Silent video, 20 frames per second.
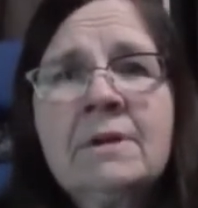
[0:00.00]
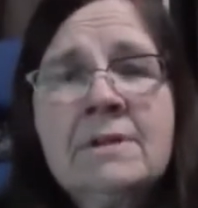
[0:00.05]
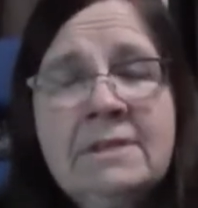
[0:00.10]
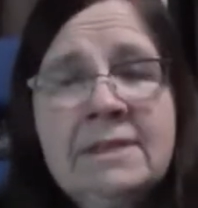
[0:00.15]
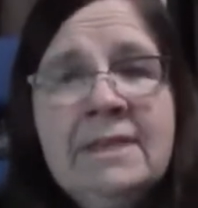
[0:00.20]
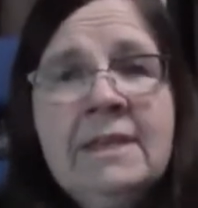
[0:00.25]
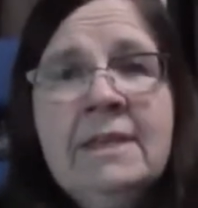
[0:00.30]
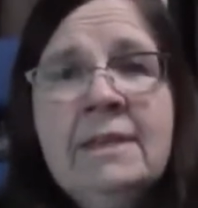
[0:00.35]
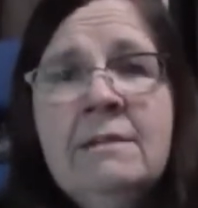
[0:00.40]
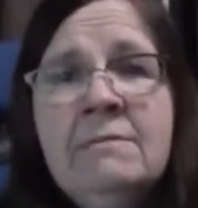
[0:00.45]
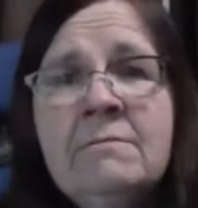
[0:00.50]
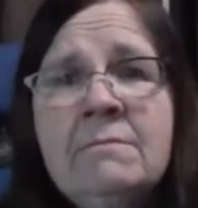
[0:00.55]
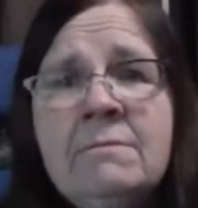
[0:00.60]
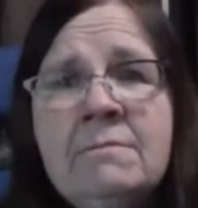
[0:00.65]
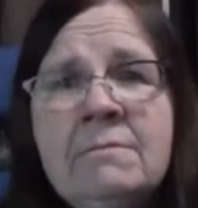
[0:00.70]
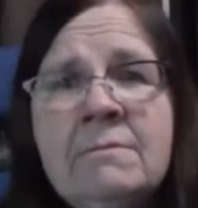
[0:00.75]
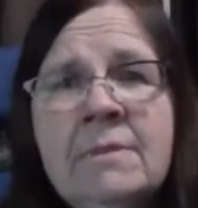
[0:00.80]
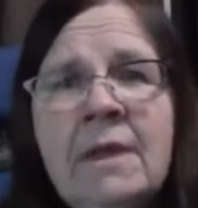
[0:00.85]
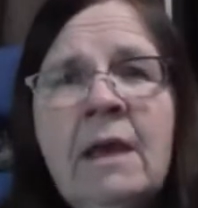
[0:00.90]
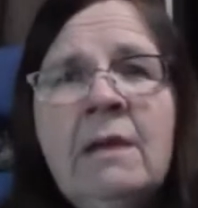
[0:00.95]
See?
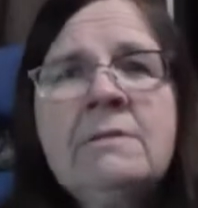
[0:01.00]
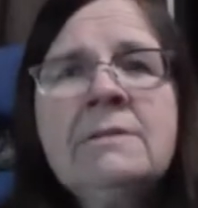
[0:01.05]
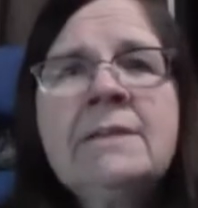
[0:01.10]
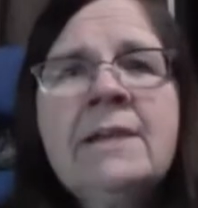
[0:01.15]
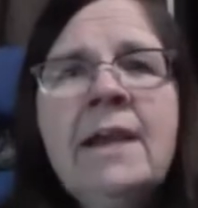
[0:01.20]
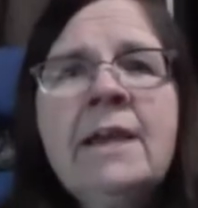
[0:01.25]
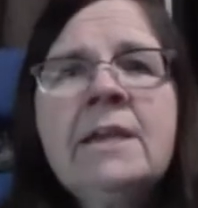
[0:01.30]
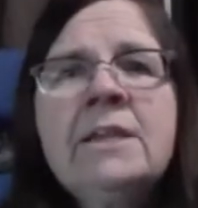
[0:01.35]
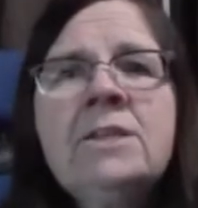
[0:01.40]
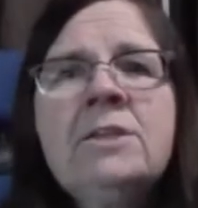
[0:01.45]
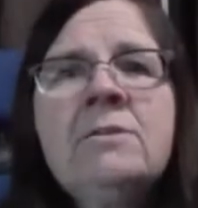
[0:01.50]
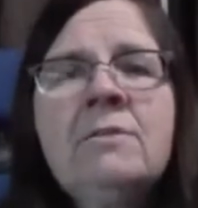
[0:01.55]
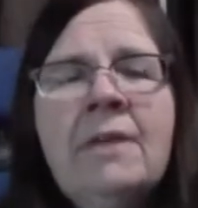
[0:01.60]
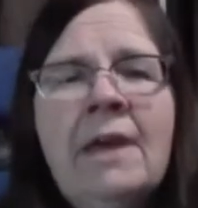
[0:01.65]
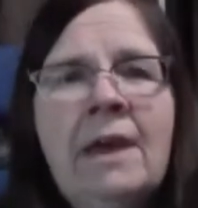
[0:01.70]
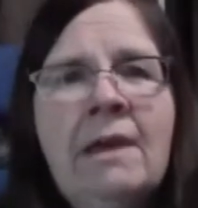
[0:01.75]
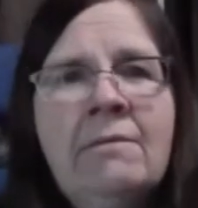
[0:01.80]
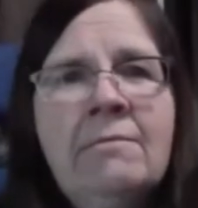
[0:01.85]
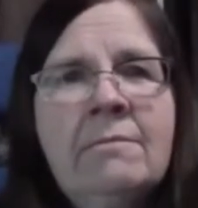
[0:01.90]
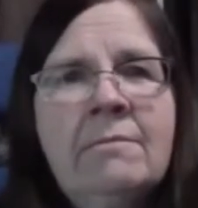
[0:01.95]
I can do
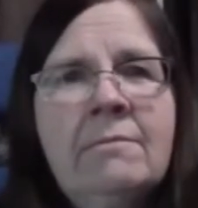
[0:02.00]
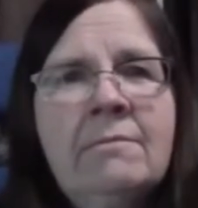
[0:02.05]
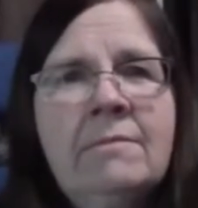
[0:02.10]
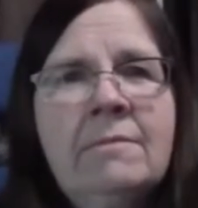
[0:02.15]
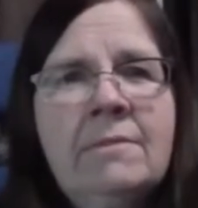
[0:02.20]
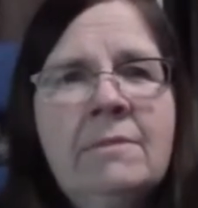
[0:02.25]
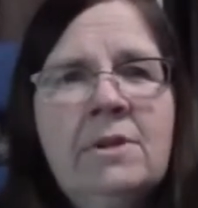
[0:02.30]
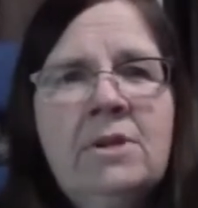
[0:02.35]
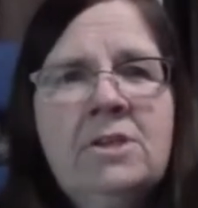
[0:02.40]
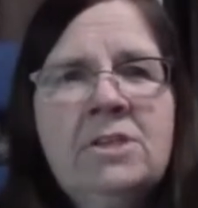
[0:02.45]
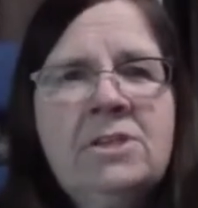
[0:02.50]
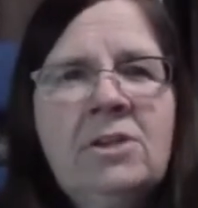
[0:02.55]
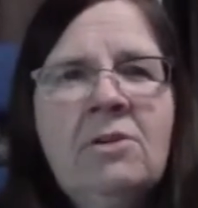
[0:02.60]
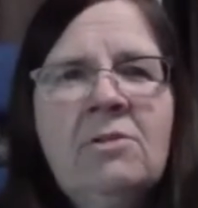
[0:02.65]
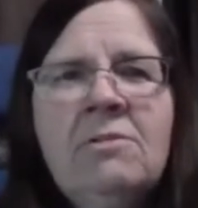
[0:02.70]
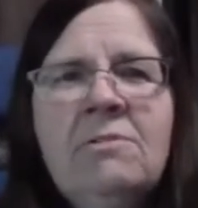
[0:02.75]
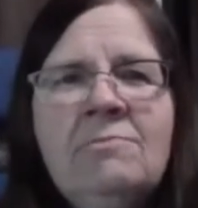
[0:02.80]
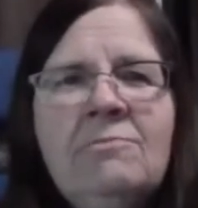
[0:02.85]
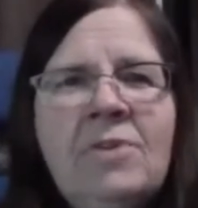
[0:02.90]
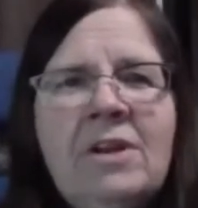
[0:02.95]
that. There's
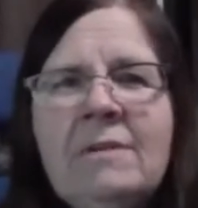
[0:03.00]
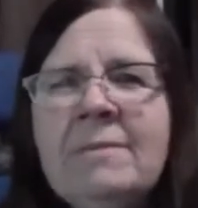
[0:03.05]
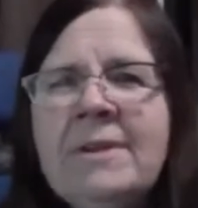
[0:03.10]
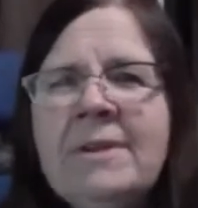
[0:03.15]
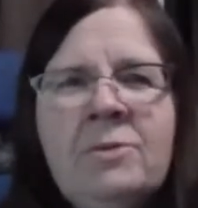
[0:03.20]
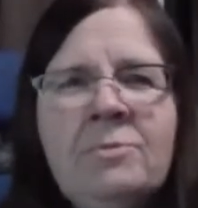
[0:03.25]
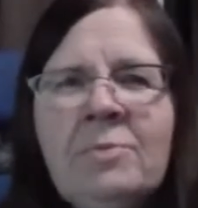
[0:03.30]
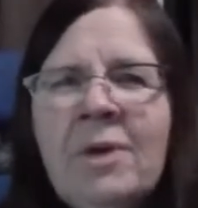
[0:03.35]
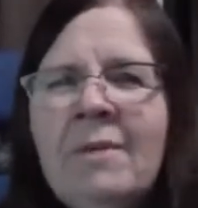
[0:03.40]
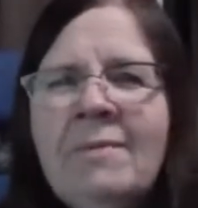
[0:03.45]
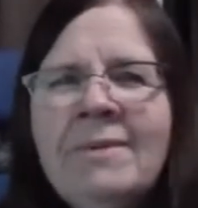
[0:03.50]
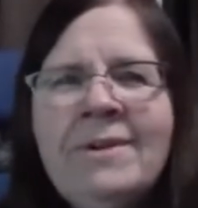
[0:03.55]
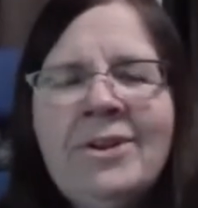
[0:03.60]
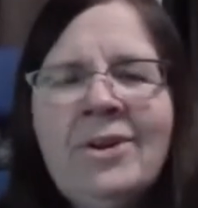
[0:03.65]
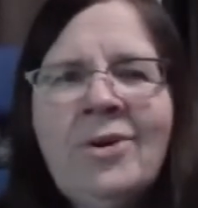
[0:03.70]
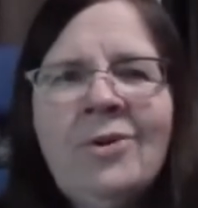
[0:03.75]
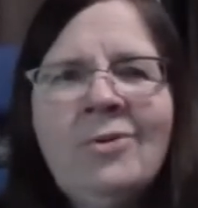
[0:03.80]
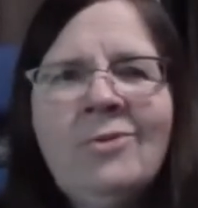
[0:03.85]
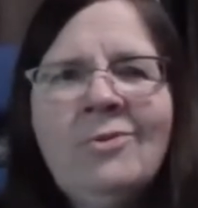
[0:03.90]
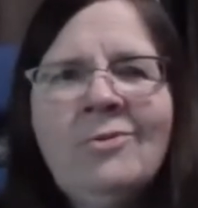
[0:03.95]
probably
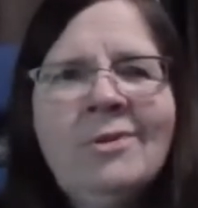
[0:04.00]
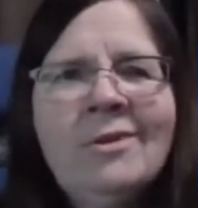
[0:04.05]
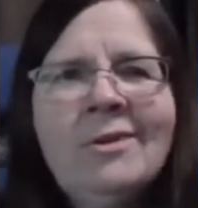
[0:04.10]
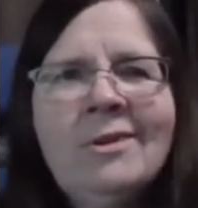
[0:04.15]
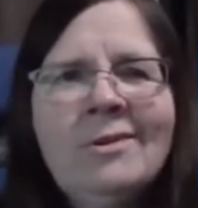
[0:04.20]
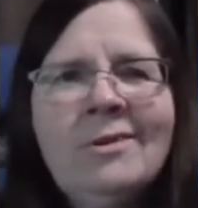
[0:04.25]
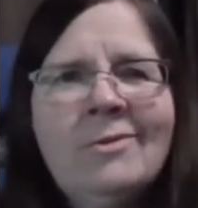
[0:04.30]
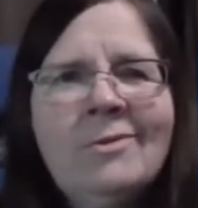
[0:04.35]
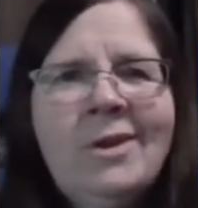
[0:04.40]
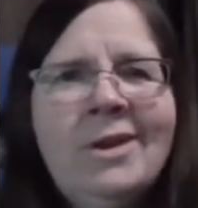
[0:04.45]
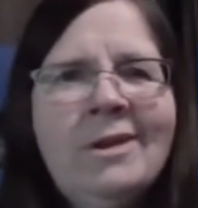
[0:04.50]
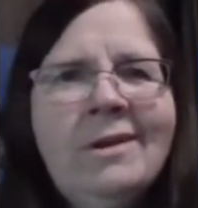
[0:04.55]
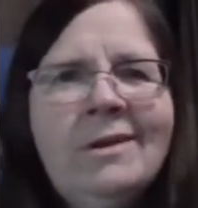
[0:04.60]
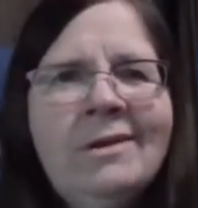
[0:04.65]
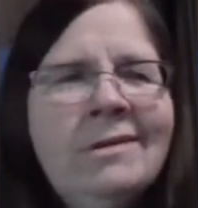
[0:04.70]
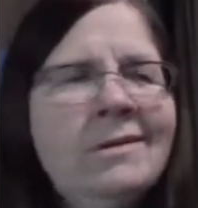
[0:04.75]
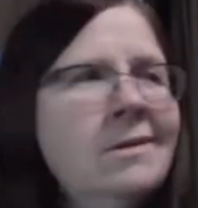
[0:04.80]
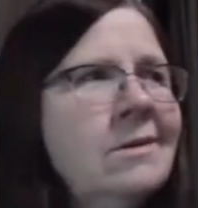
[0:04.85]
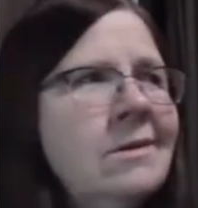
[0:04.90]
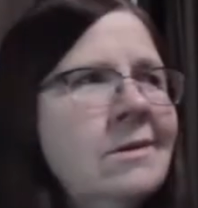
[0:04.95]
no
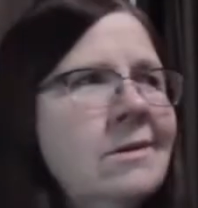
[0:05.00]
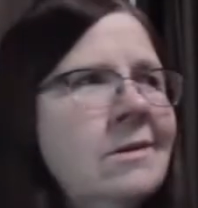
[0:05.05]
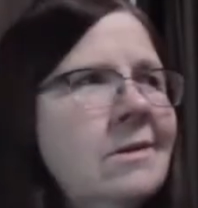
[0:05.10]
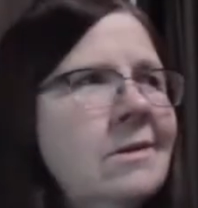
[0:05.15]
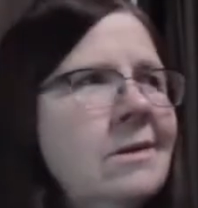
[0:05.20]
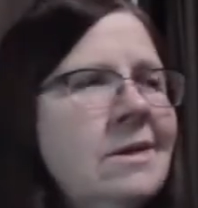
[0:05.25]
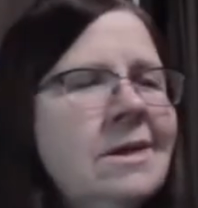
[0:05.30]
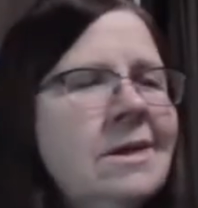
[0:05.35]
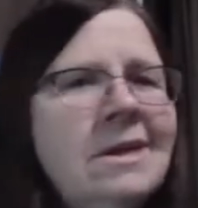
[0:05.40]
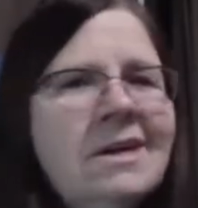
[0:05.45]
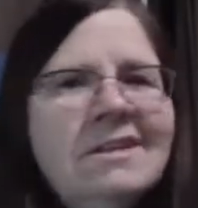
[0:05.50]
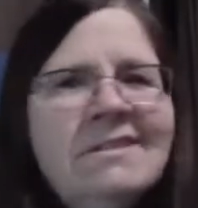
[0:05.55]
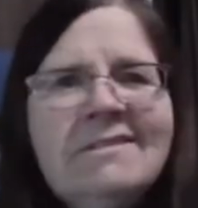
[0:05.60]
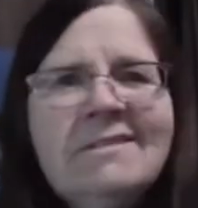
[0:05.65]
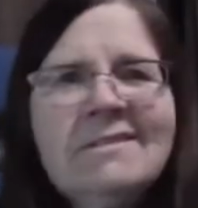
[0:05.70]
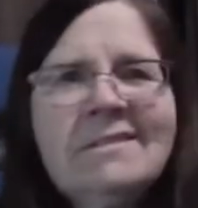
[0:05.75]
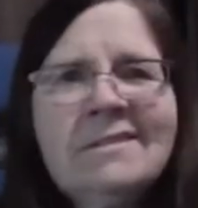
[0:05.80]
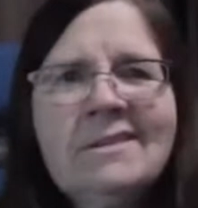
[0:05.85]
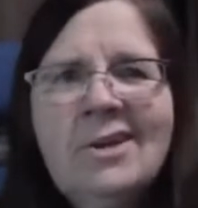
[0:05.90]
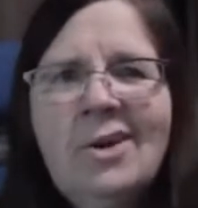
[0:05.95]
real
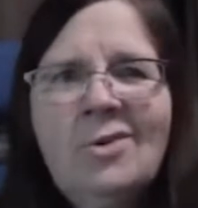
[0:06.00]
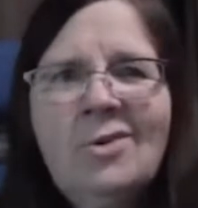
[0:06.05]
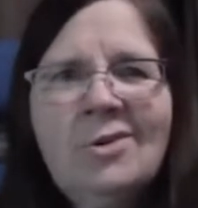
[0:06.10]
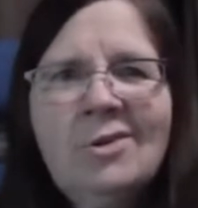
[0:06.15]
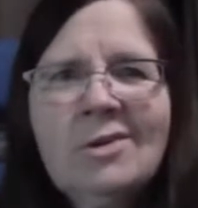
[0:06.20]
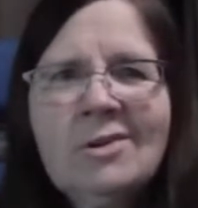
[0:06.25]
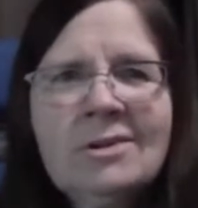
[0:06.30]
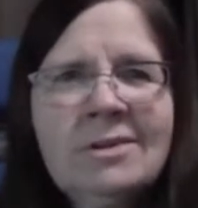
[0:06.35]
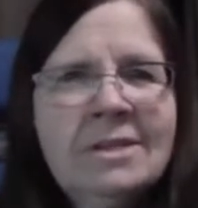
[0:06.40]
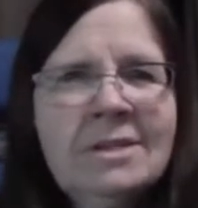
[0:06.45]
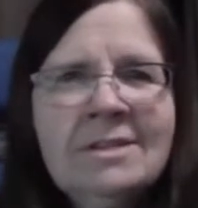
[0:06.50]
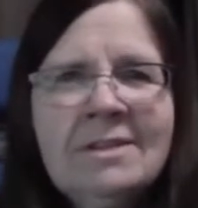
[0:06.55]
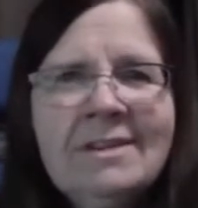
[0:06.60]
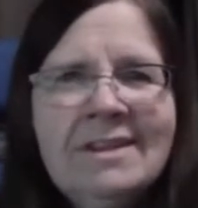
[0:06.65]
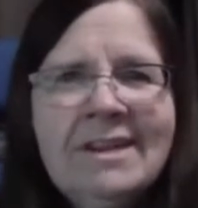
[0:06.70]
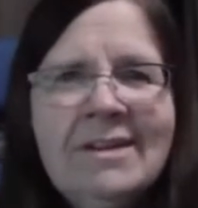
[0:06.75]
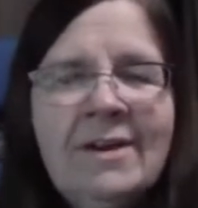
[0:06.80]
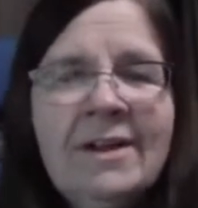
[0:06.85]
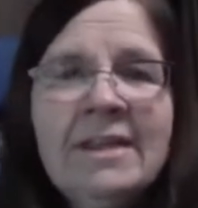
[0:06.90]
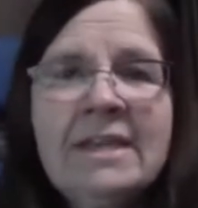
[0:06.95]
guts and gore
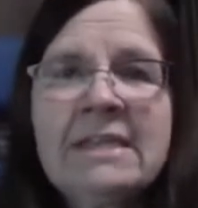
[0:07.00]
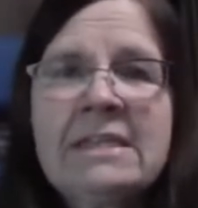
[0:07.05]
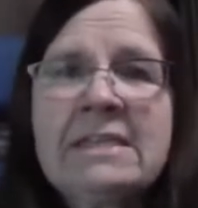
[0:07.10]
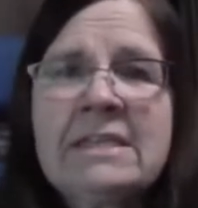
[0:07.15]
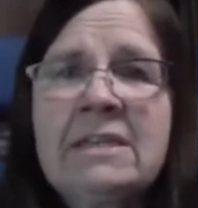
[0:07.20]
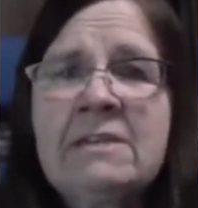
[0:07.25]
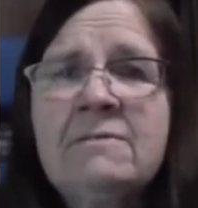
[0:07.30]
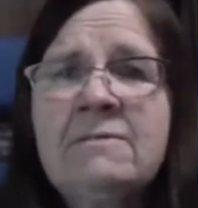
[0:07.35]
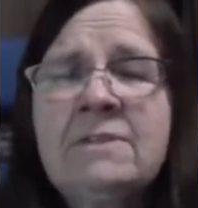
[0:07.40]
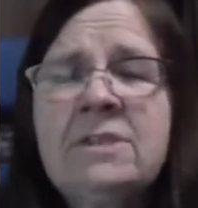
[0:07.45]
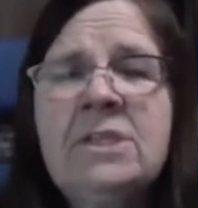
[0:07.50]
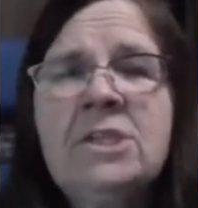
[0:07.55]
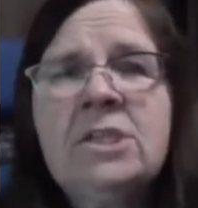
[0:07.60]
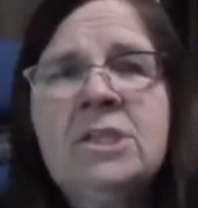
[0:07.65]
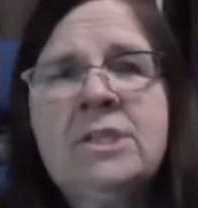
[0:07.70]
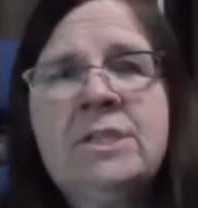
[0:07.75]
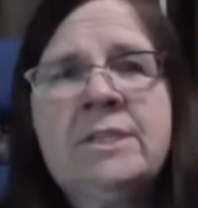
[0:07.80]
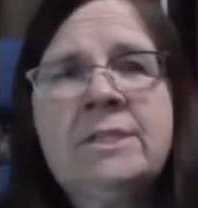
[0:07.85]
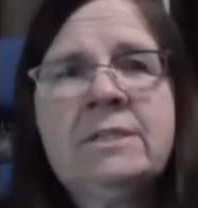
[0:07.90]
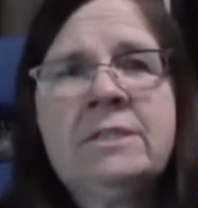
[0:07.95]
and, all that stuff.
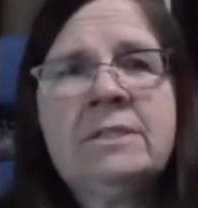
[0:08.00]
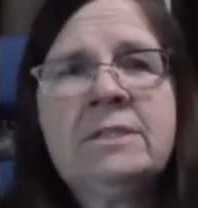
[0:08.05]
So.